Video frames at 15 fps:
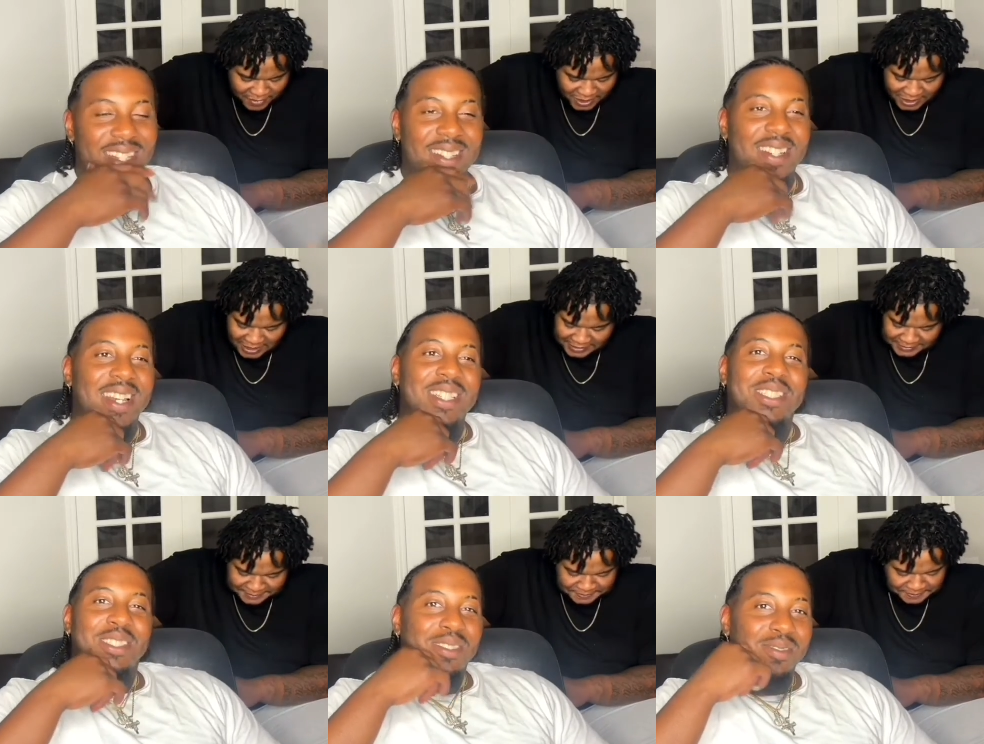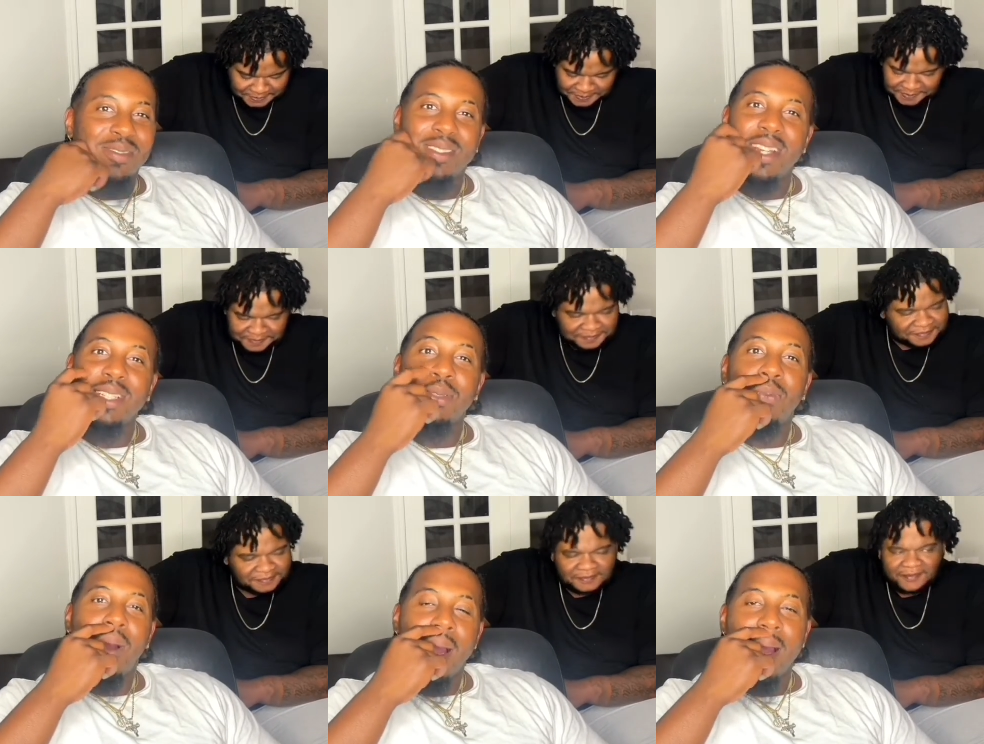Speaker 1: That's that's
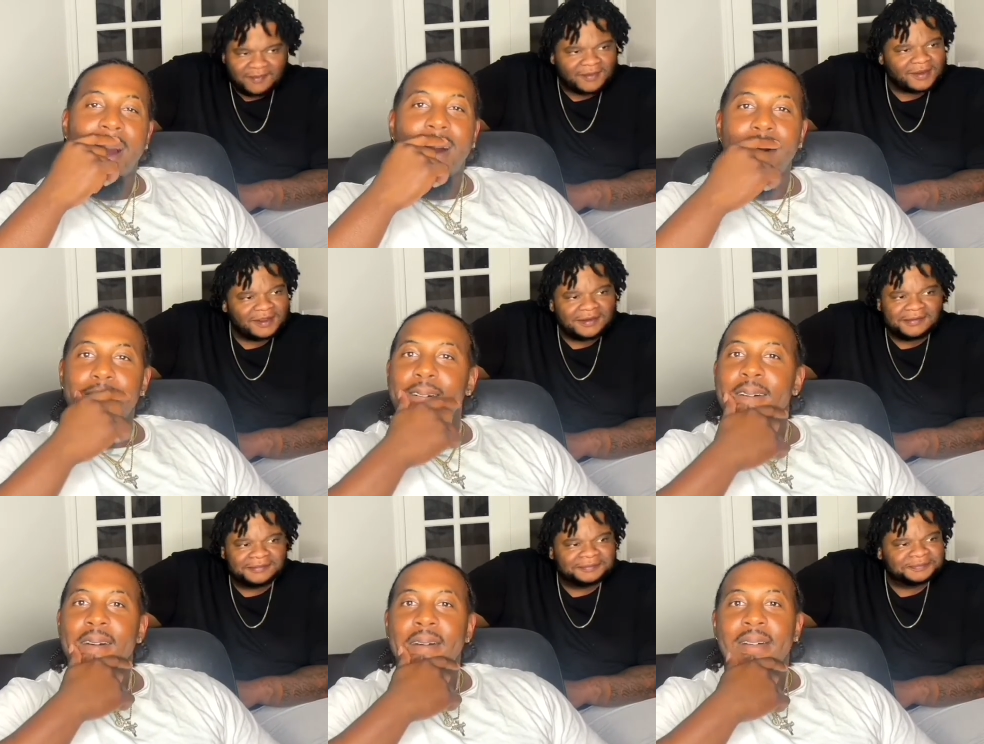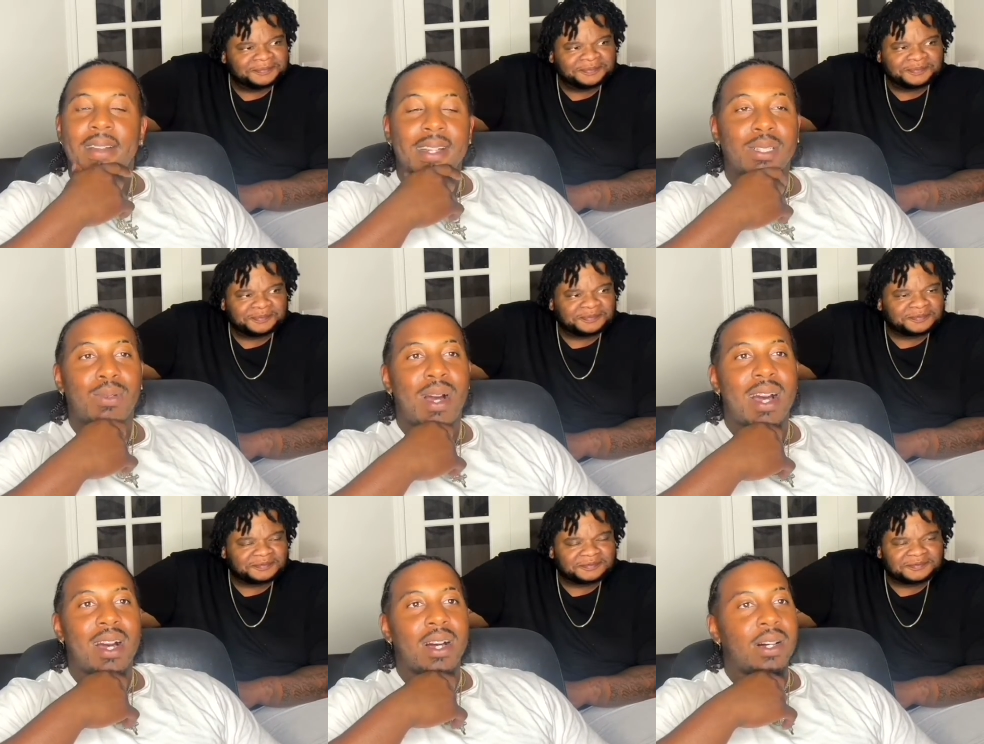wild. That's
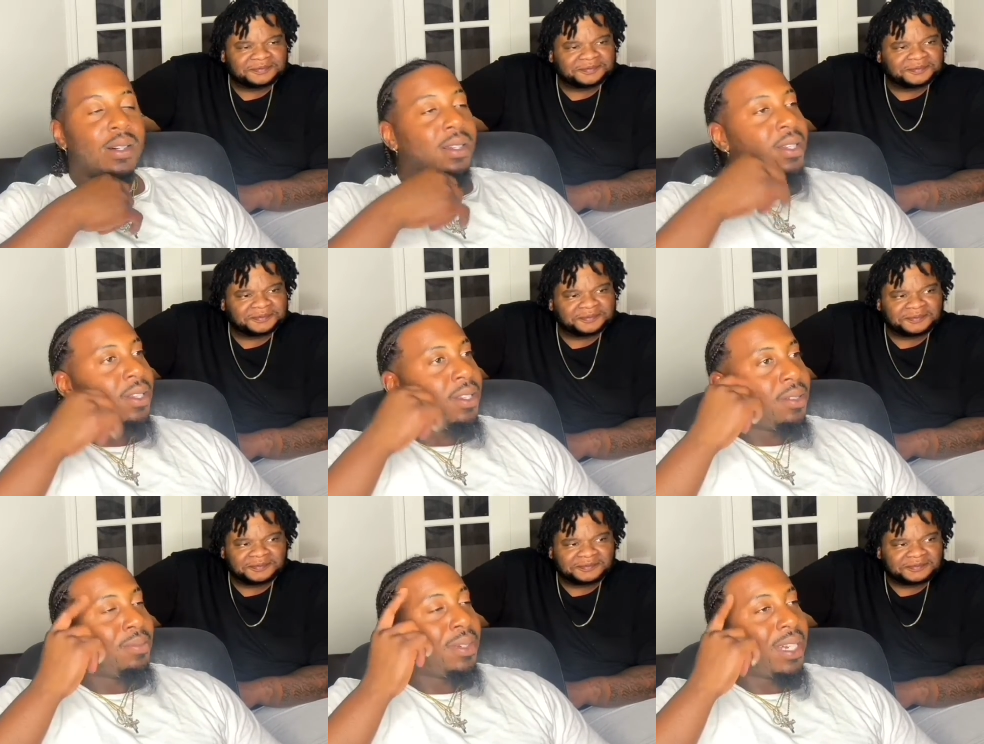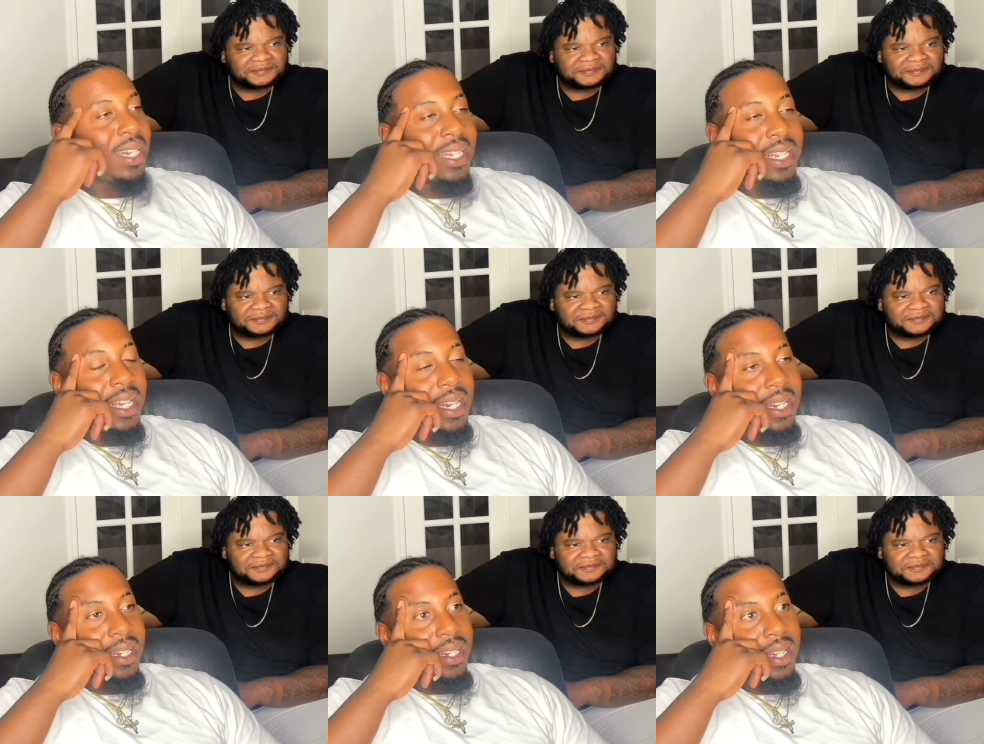wild. But at the end
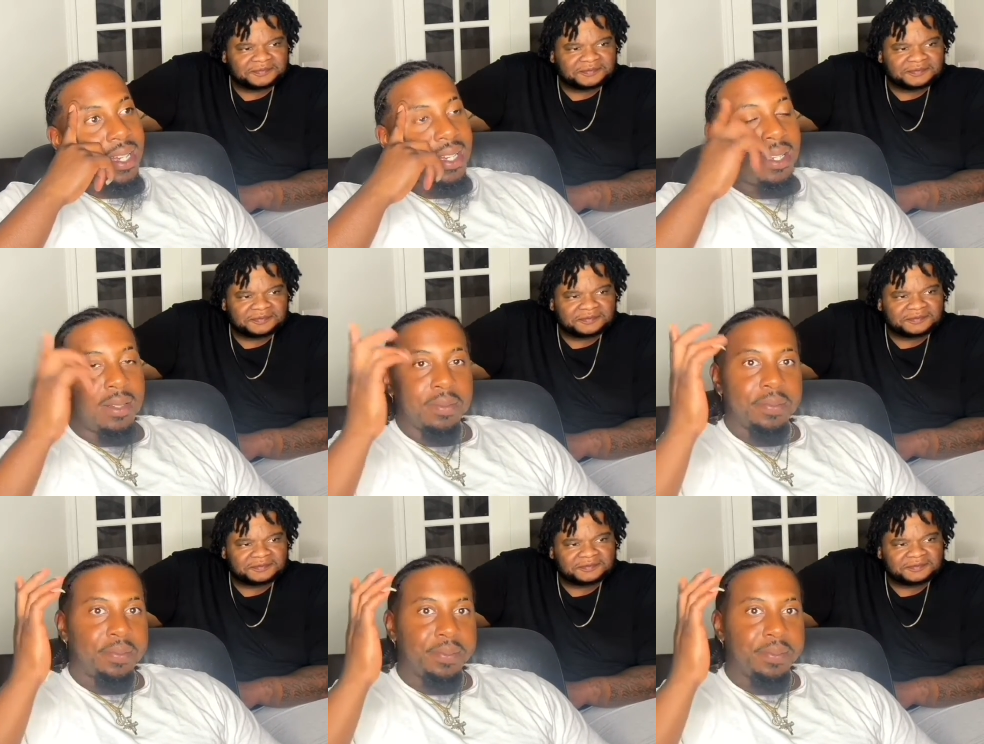of the day,